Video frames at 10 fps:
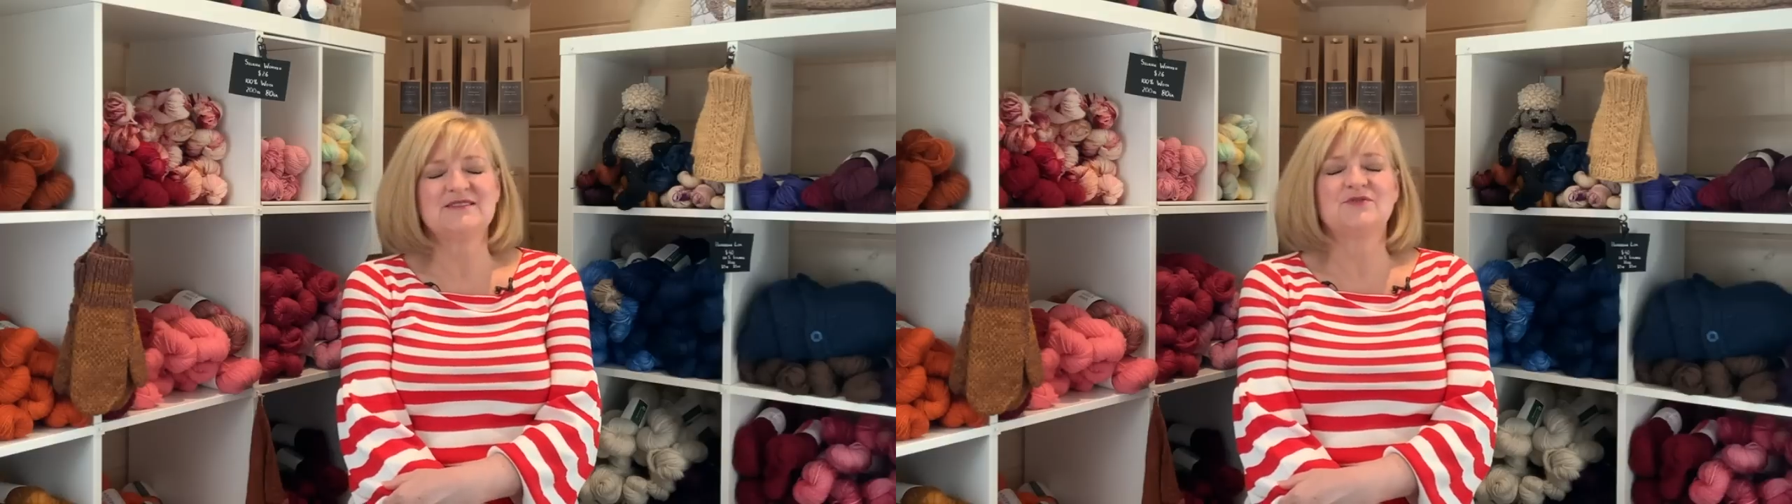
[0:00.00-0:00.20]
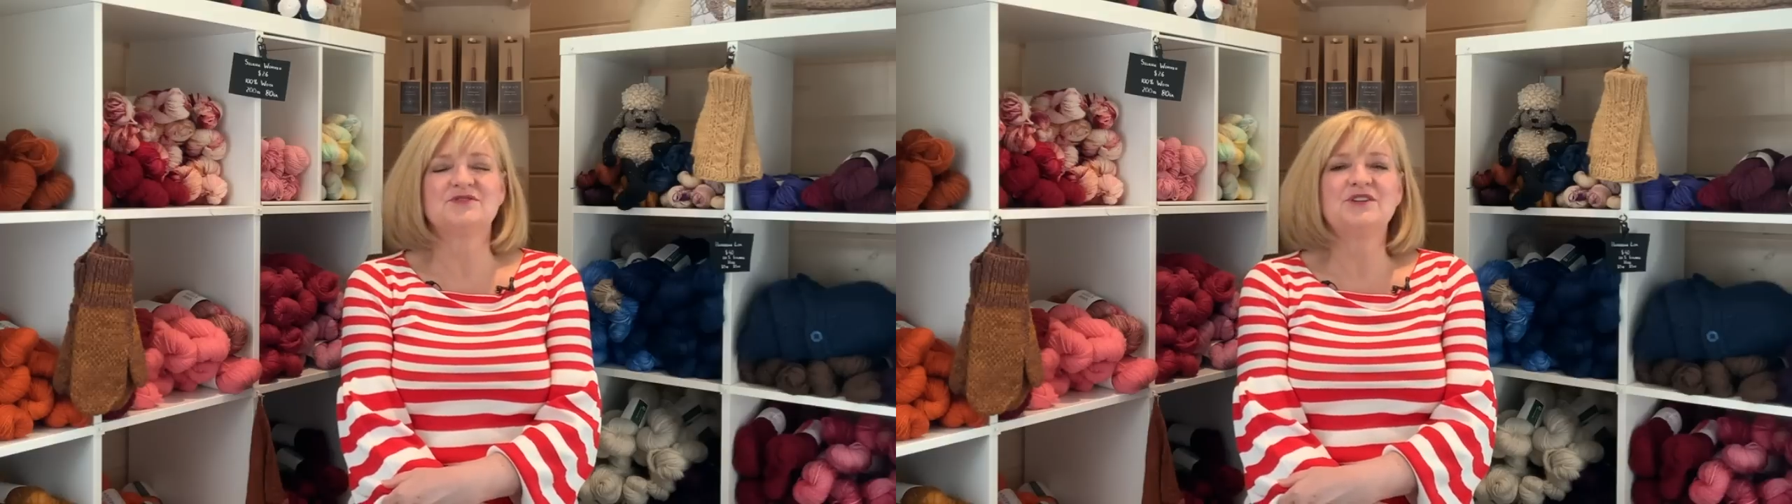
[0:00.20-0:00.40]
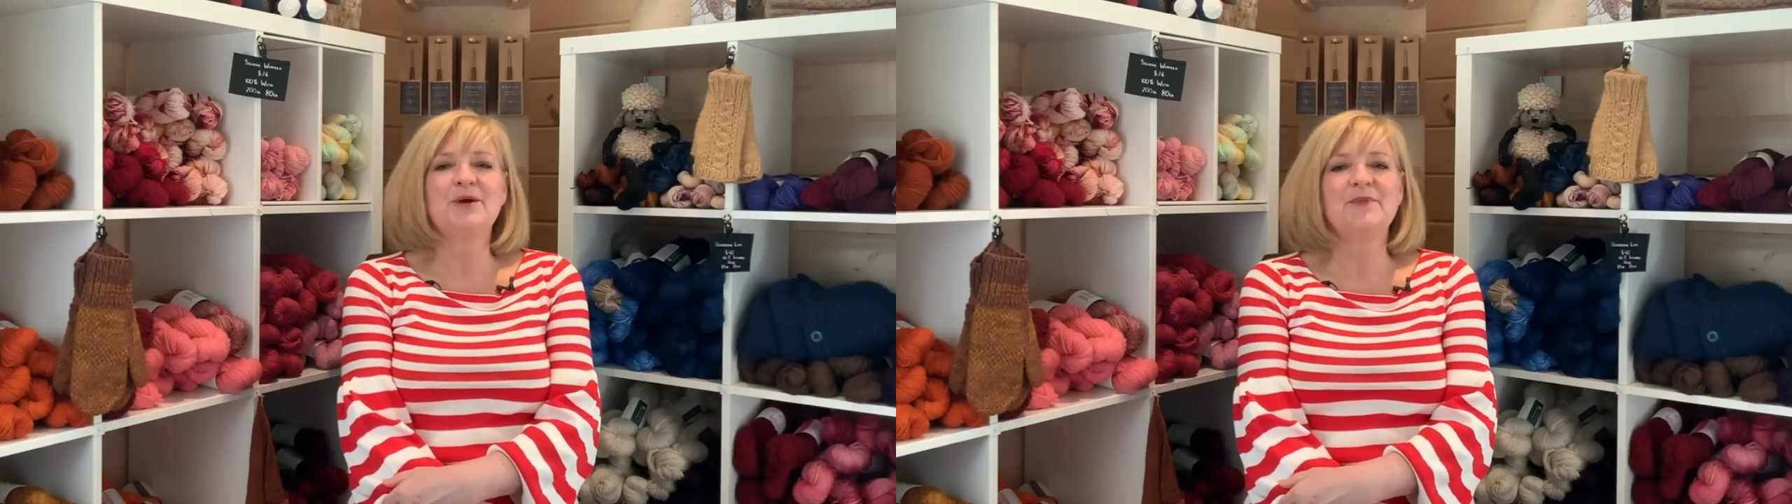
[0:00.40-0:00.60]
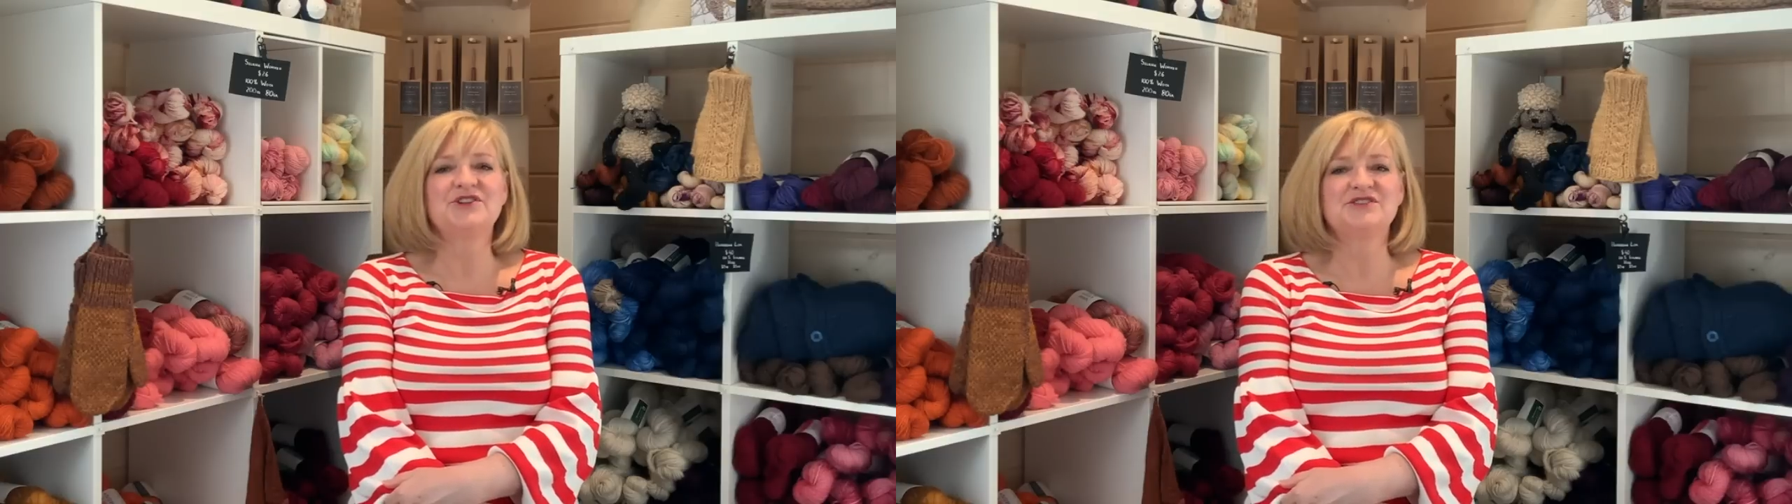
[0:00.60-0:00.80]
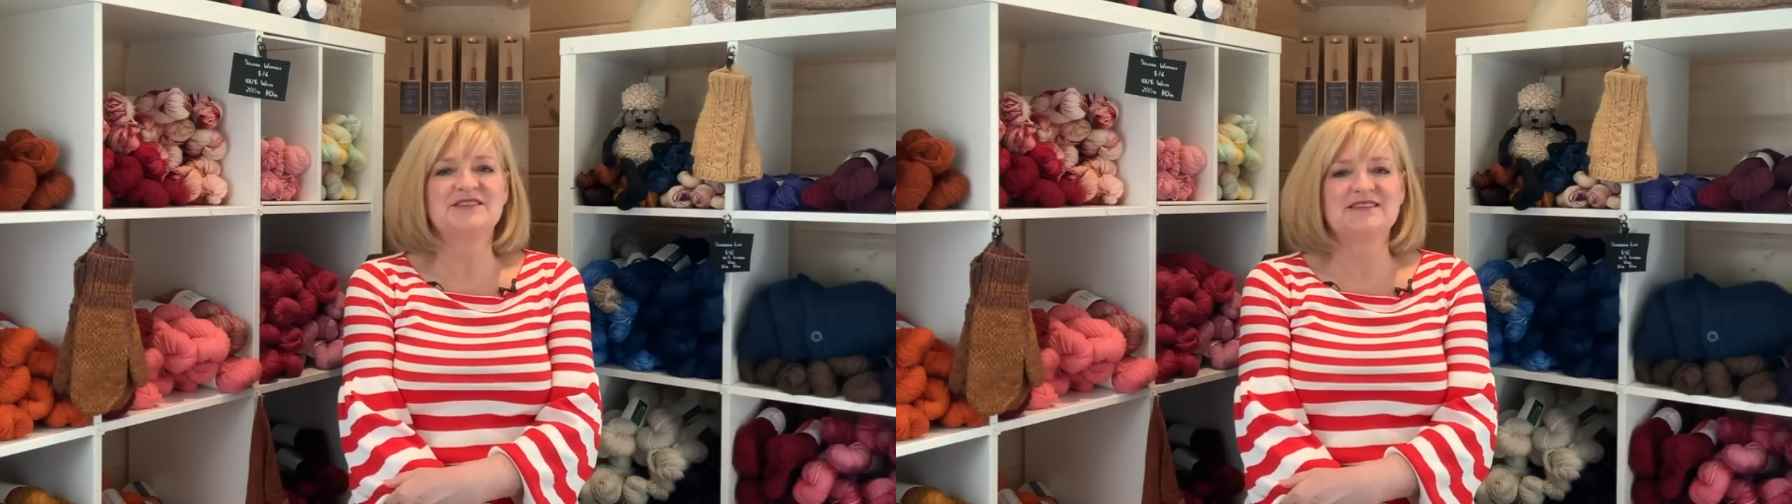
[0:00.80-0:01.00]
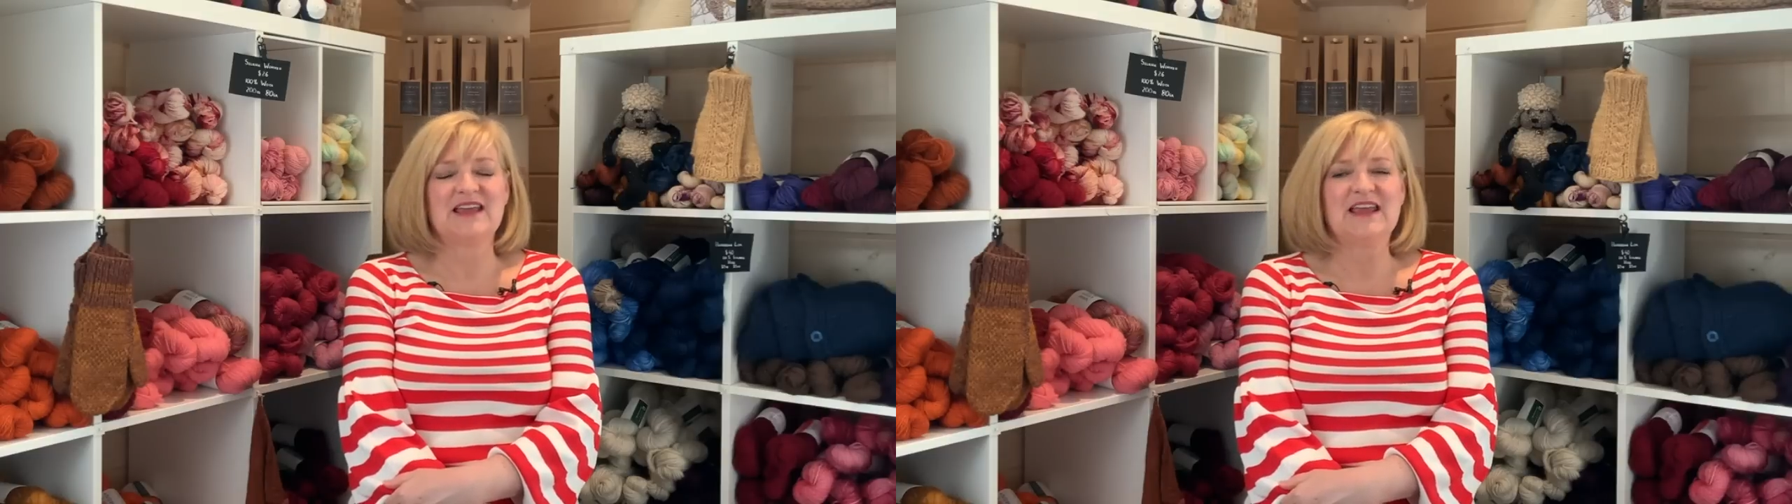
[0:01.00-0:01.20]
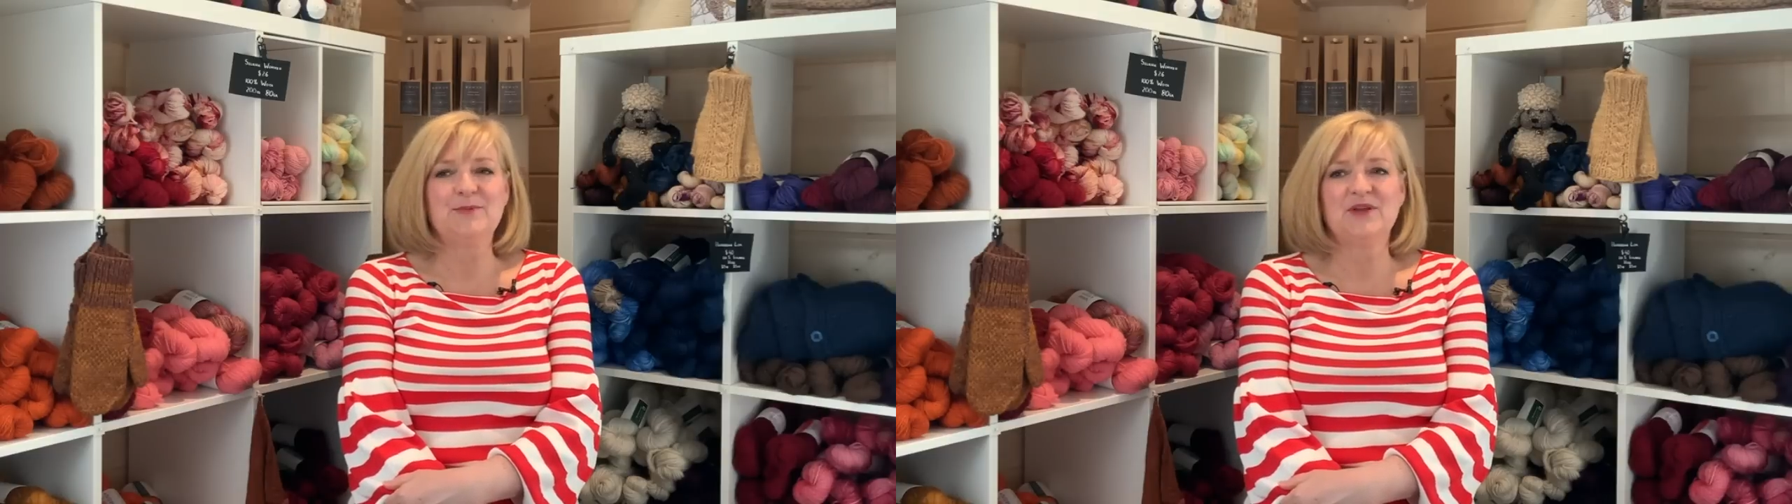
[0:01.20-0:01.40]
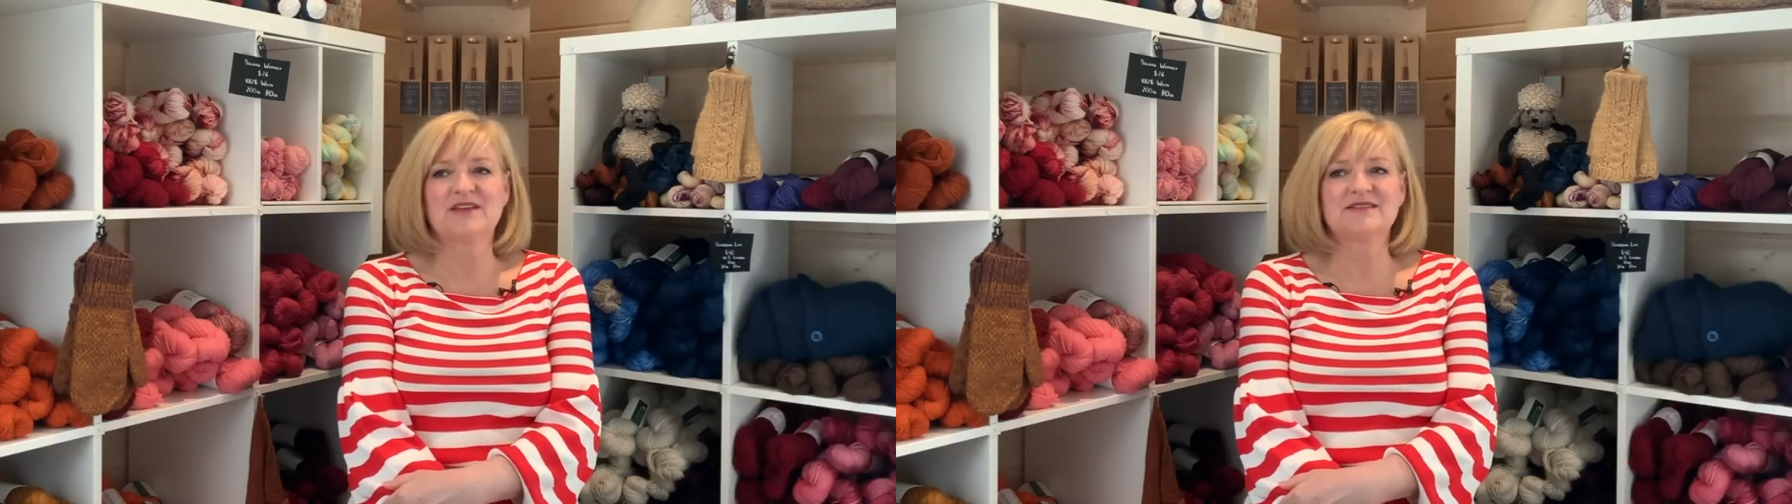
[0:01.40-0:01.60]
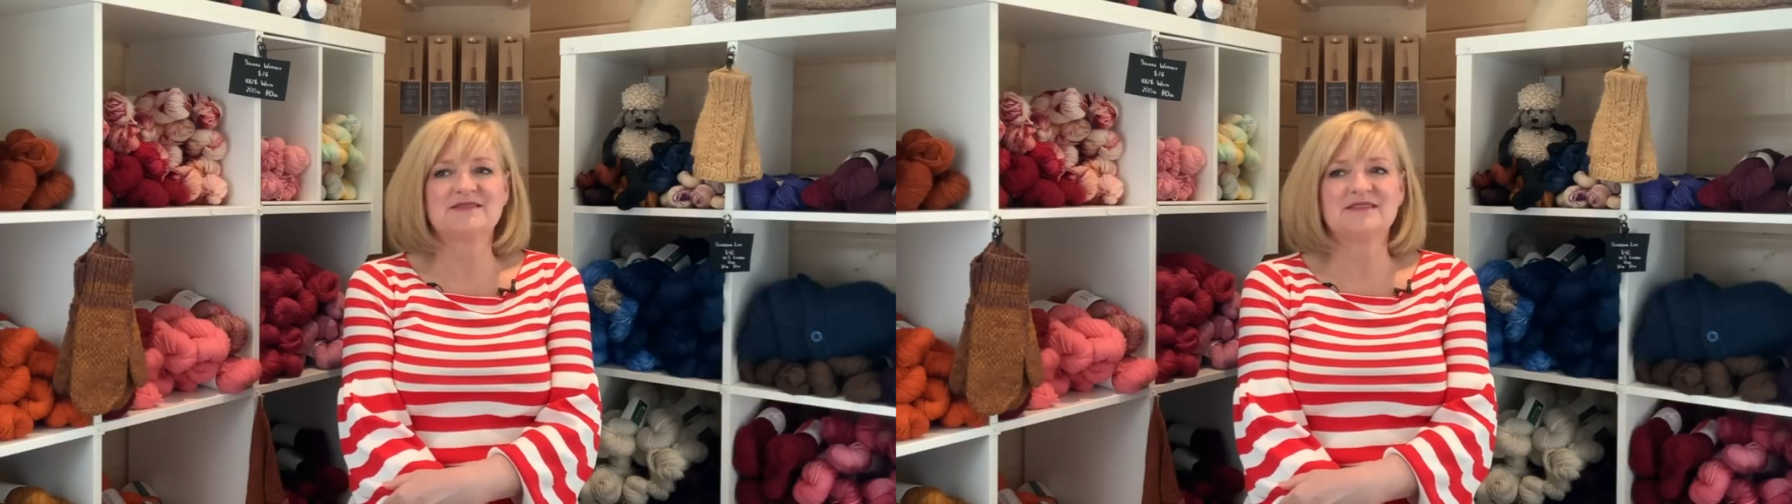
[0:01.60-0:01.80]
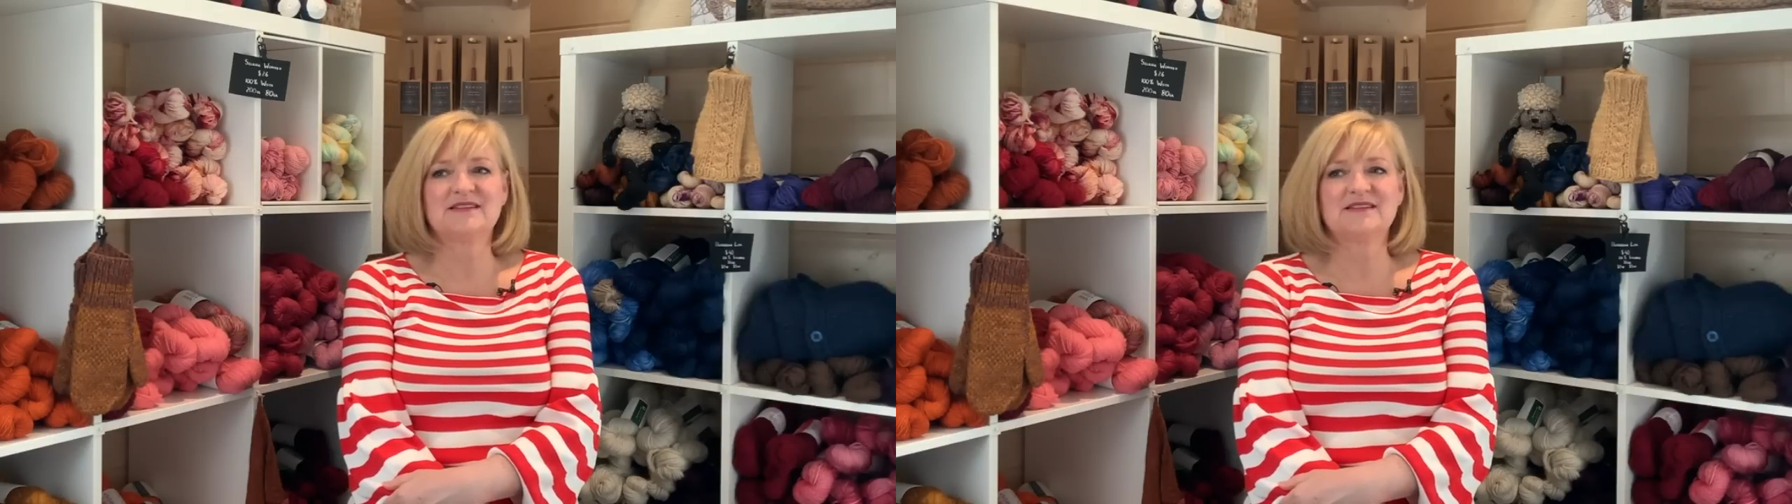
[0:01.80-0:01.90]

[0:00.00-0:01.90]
So there's not much to say because